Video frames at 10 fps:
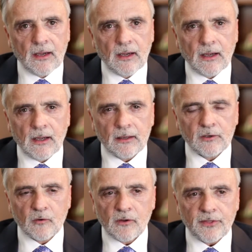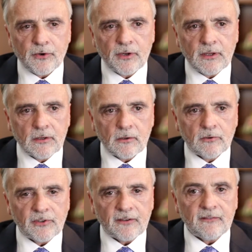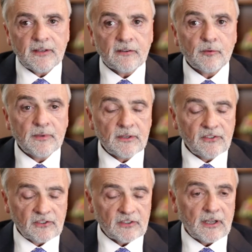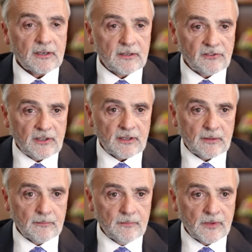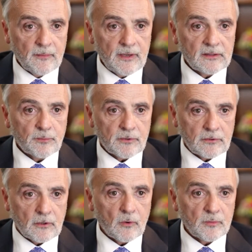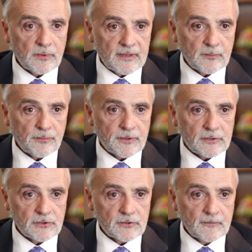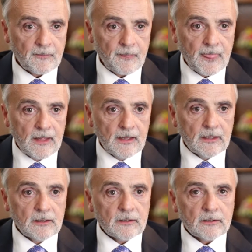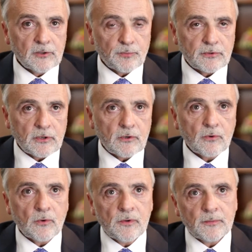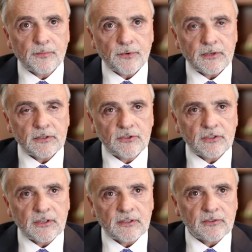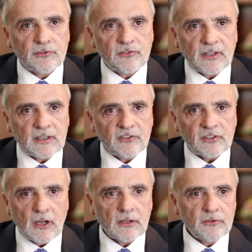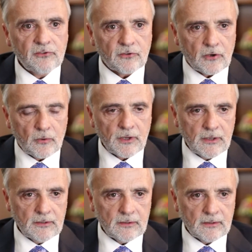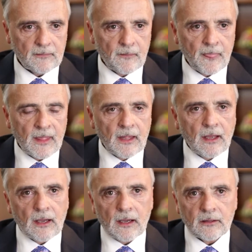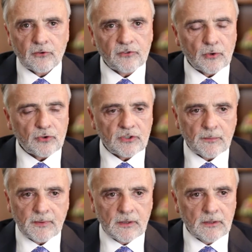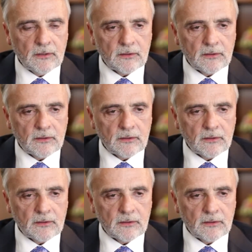Uh, in over 30 years, I've never been as excited as I am about the Prettau implant bridge. The Prettau bridge is a solid zirconia. Uh, there's no chipping,